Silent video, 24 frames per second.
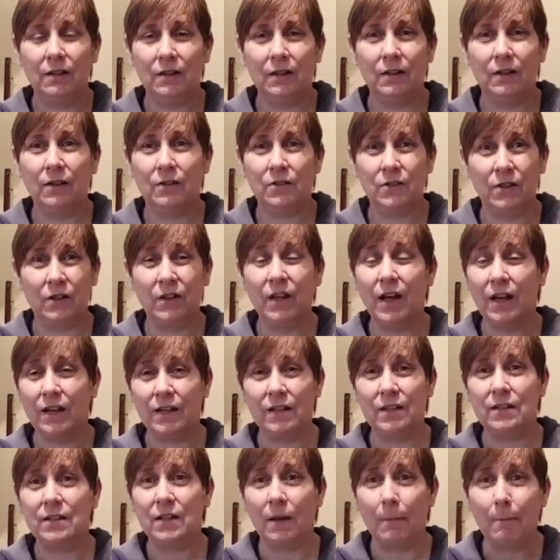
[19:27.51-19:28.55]
You know, so
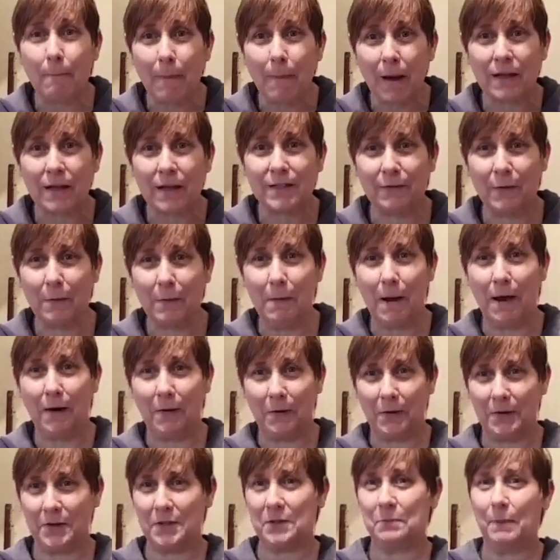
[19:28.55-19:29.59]
that is a massive
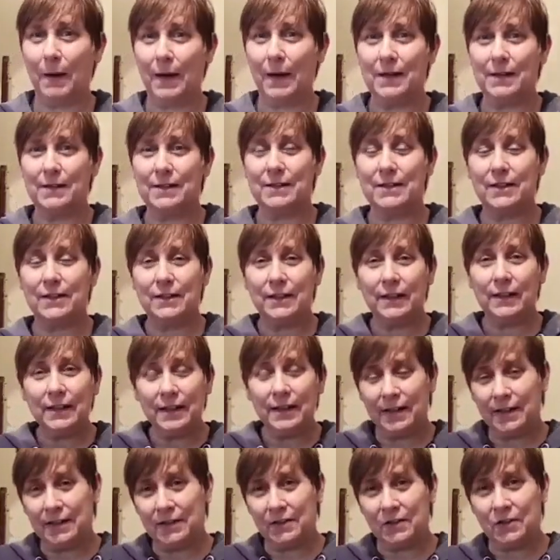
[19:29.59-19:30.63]
amount of space that you
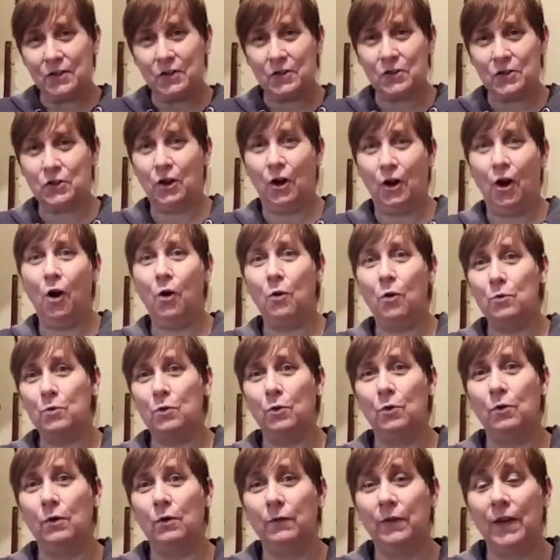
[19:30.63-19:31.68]
need just to hold
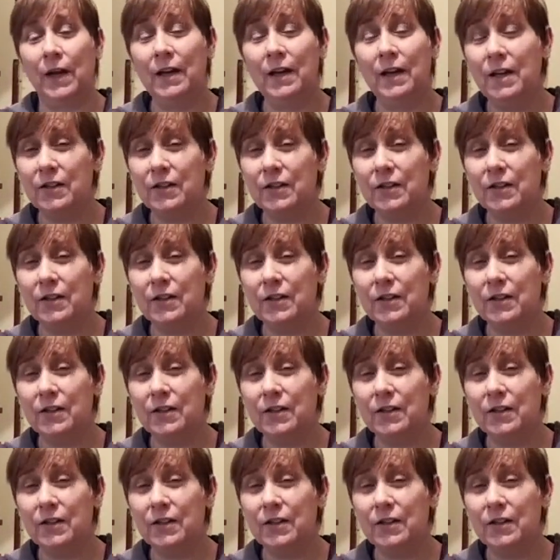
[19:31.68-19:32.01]
all of that.